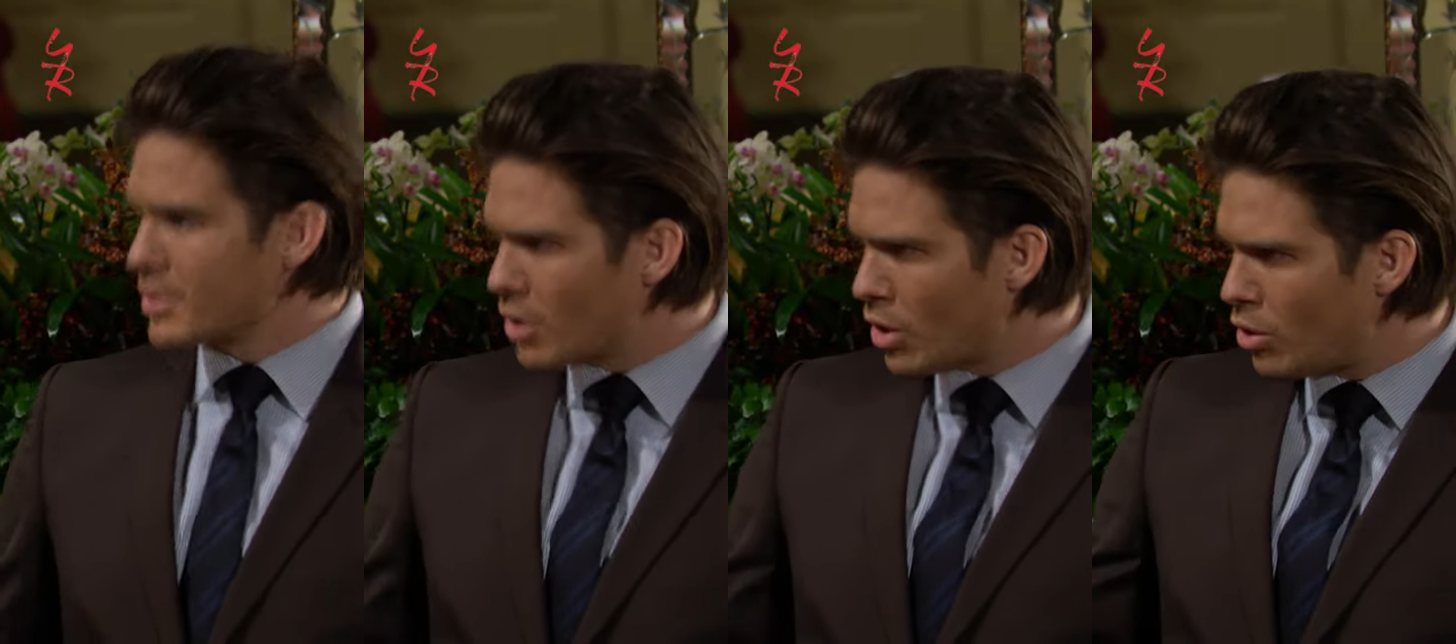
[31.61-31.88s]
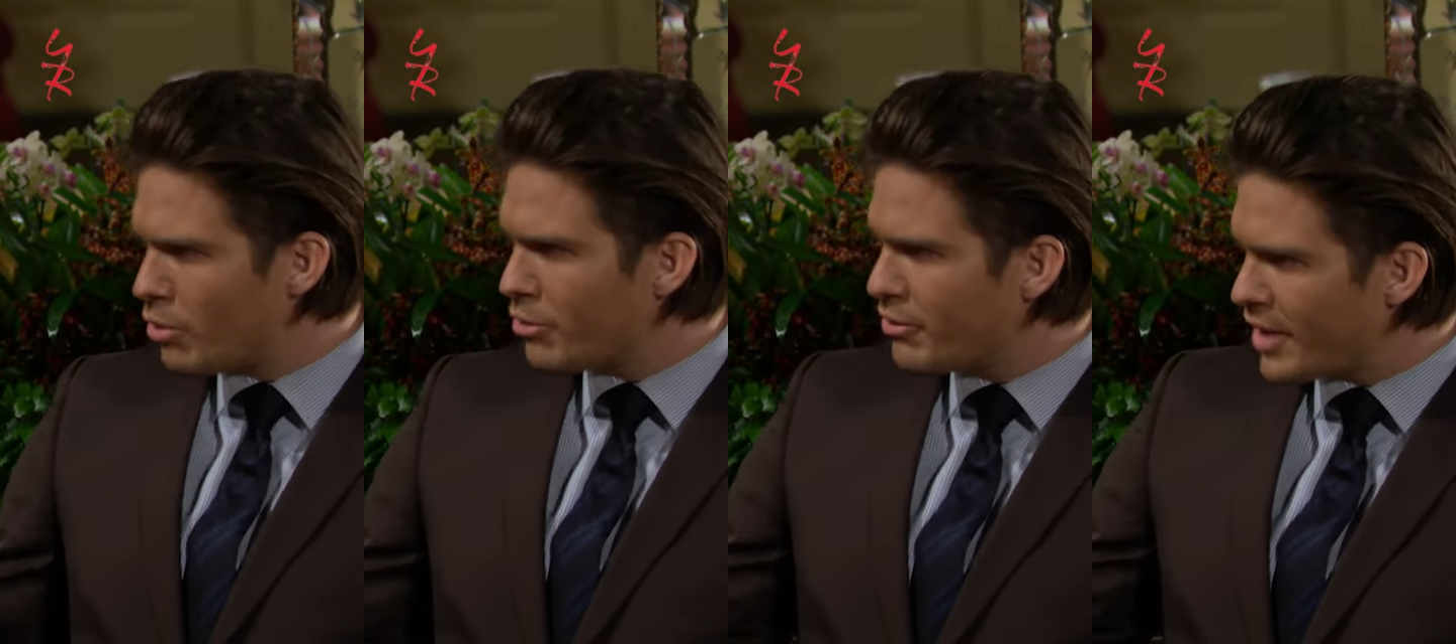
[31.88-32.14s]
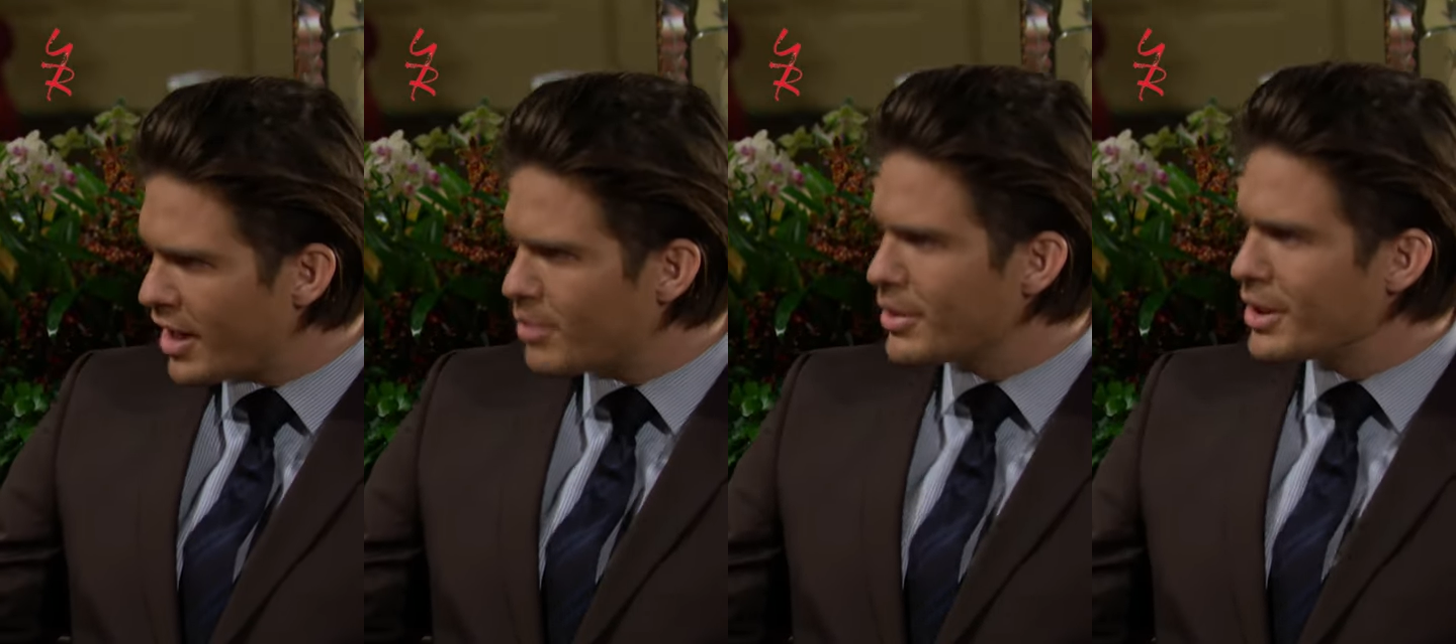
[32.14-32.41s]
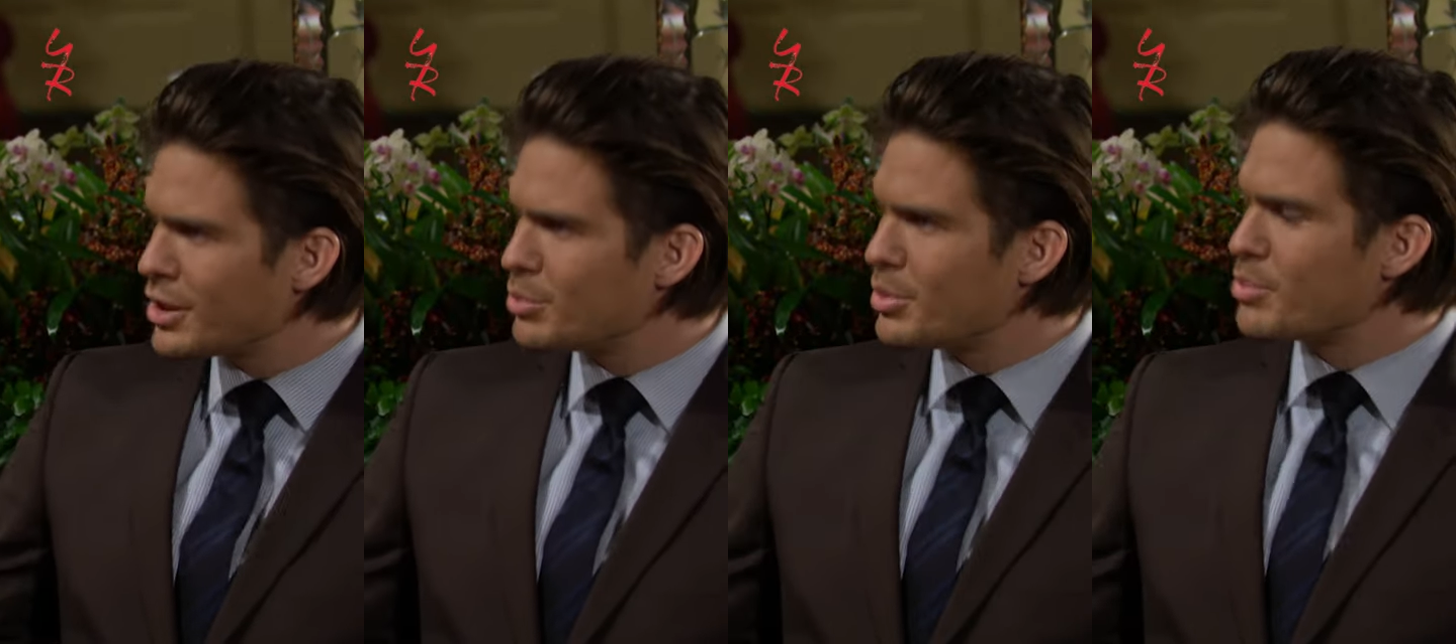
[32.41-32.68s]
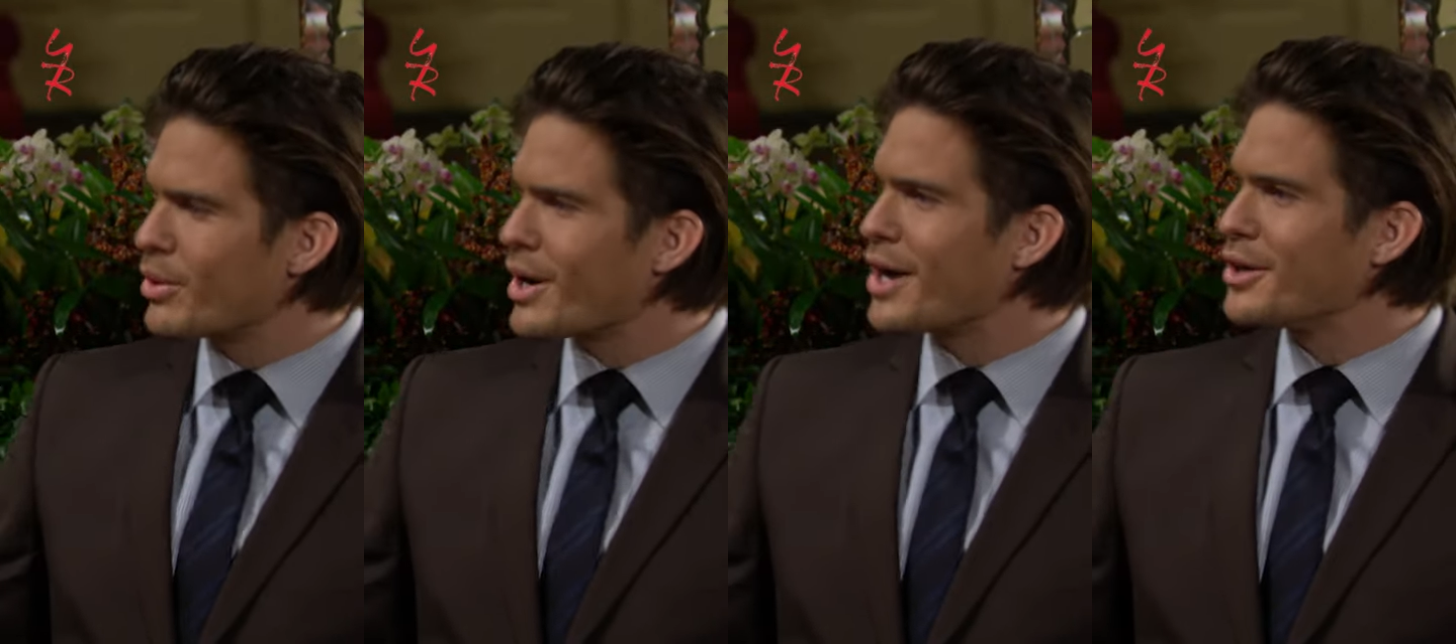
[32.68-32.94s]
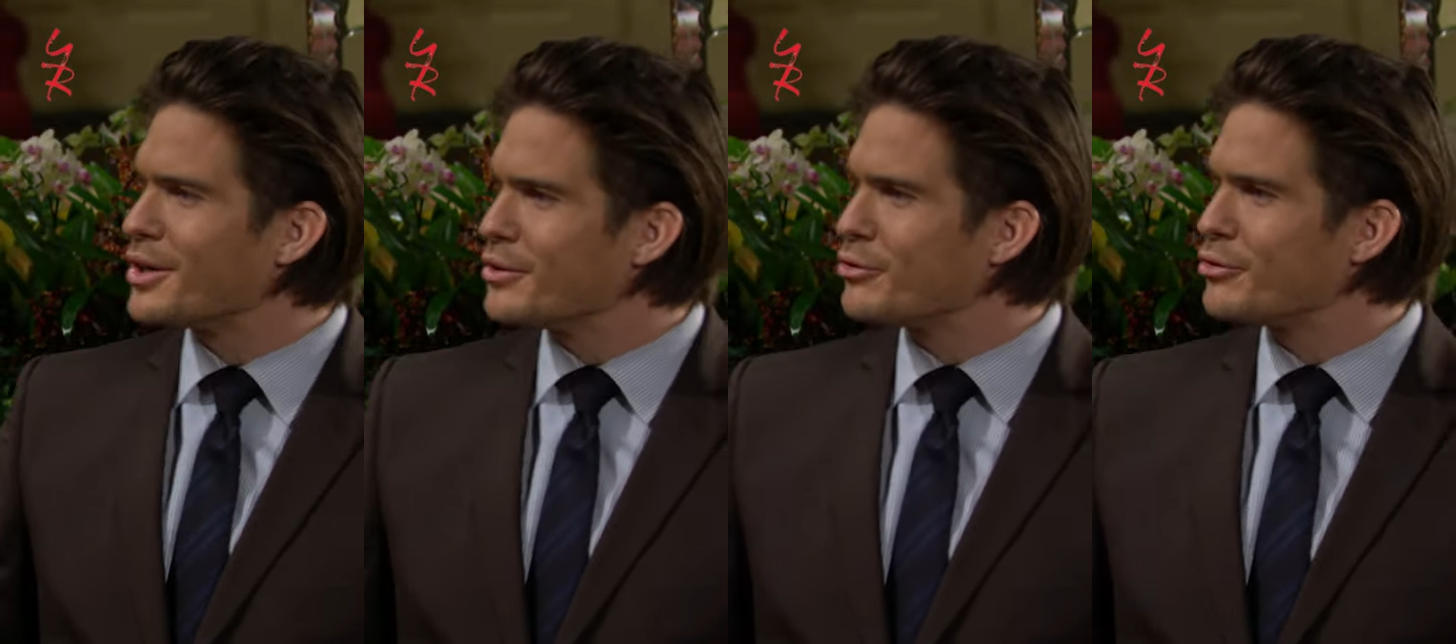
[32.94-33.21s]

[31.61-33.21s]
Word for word: the whole family could be proud of.